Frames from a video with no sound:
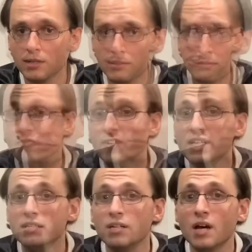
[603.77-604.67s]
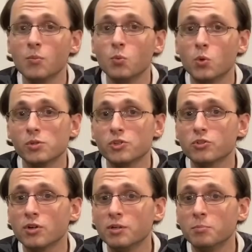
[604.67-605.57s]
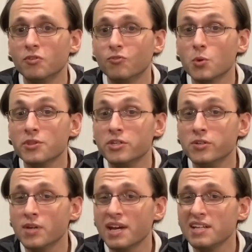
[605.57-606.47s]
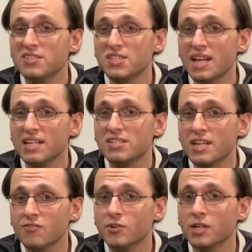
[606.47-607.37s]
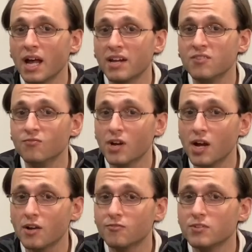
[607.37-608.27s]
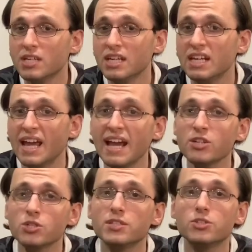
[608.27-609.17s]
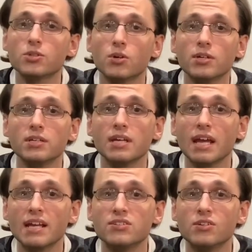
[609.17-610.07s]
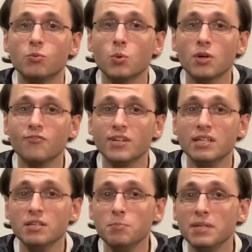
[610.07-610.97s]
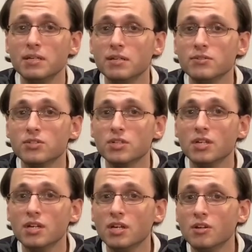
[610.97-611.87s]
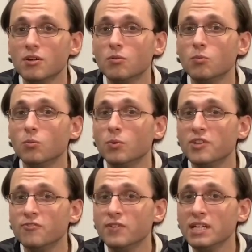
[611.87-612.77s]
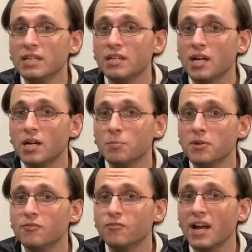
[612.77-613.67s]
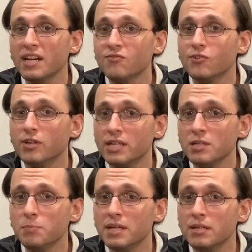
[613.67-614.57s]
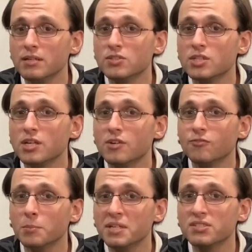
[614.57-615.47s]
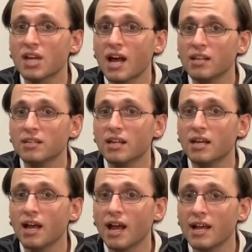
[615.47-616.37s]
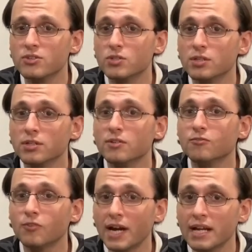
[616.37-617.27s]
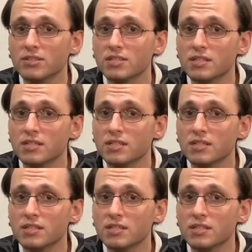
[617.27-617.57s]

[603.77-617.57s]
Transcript: The Vietnam War started before the United States ever got involved. It actually started as a war of independence, with Vietnam fighting for independence from its colonizer, France.